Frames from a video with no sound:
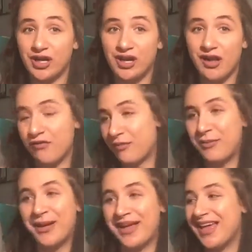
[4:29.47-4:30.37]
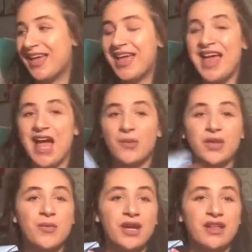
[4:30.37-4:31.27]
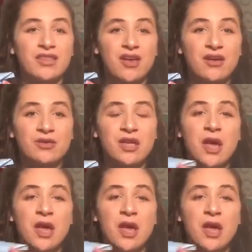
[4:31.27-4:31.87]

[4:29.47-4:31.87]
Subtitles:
enough, but I really want to get those.